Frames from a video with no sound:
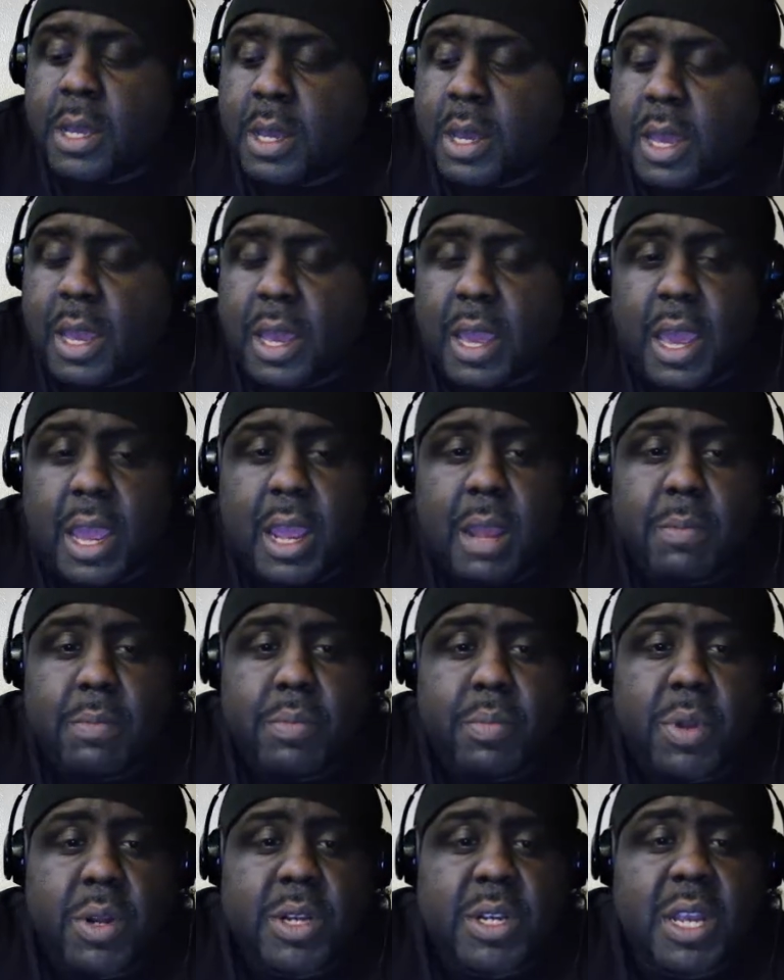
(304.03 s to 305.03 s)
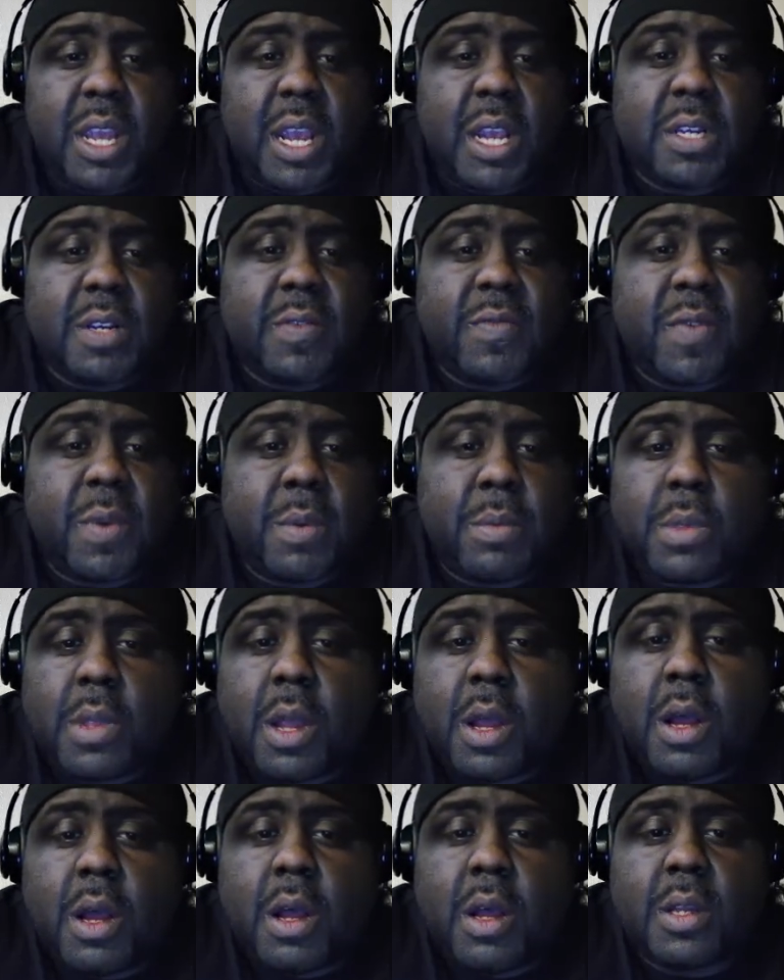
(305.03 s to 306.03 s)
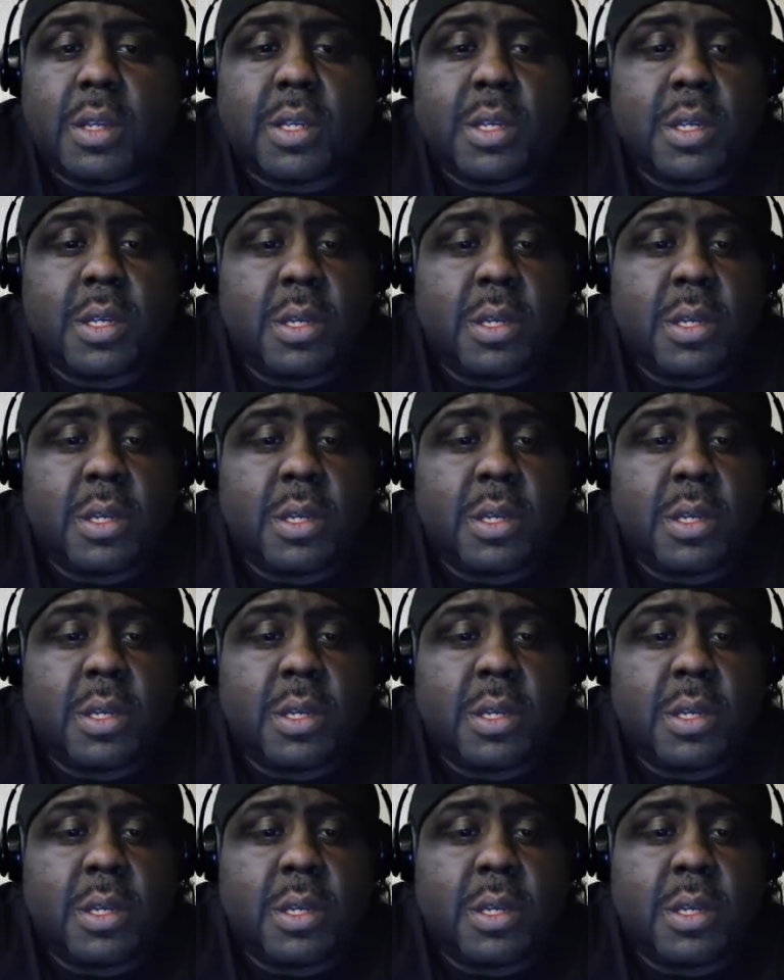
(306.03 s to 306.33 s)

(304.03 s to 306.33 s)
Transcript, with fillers: and protection from laws.